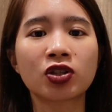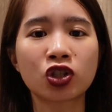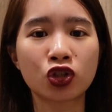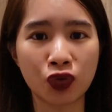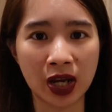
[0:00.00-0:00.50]

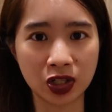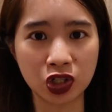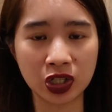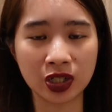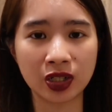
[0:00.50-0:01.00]

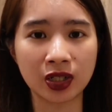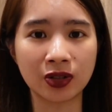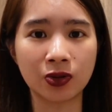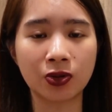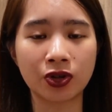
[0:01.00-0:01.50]
strategy
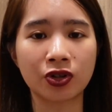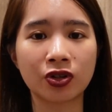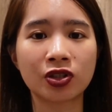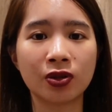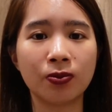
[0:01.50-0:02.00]
in
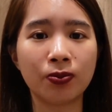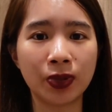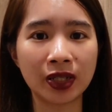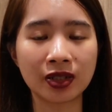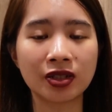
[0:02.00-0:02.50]
order to
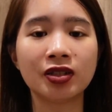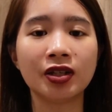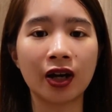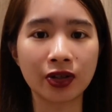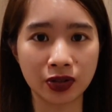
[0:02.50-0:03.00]
beat
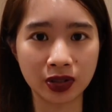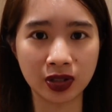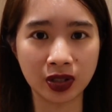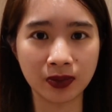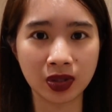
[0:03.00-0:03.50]
the other
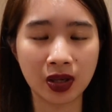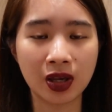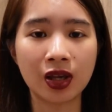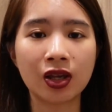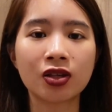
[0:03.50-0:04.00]
team.
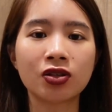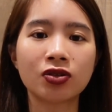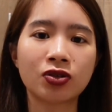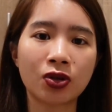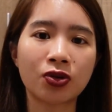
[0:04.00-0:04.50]

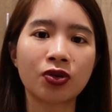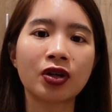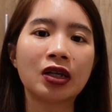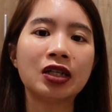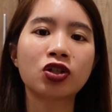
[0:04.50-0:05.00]
So
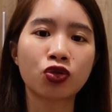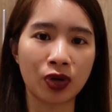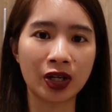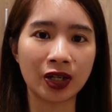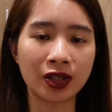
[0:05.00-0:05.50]
in
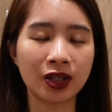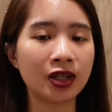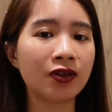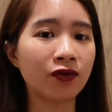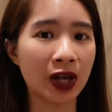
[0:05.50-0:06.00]
trading, in
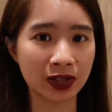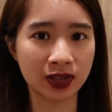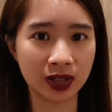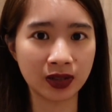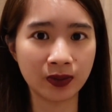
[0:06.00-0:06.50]

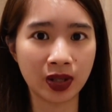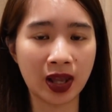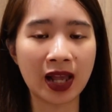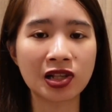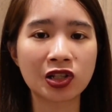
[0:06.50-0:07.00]
investing,
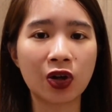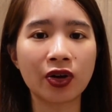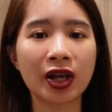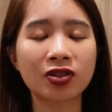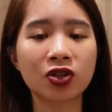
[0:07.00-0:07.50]
as
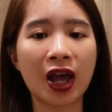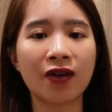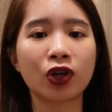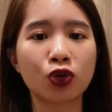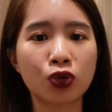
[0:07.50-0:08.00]
long as you
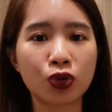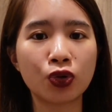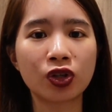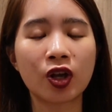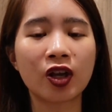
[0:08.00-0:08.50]
have a
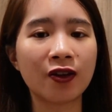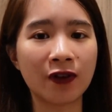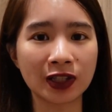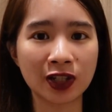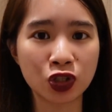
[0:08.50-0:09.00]
good
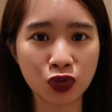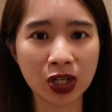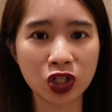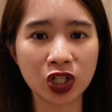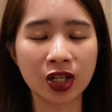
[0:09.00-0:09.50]
investing
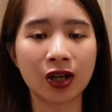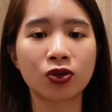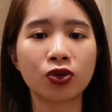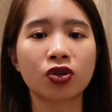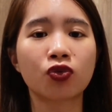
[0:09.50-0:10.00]
strategy, a
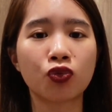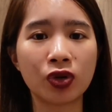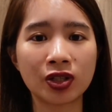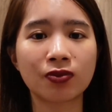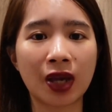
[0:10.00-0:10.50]
good
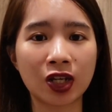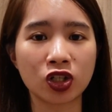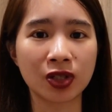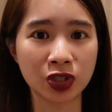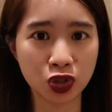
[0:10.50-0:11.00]
risk
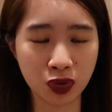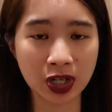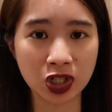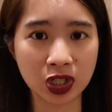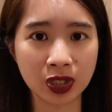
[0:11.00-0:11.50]
management
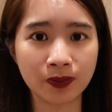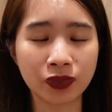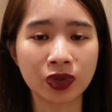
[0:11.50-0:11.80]
strategy,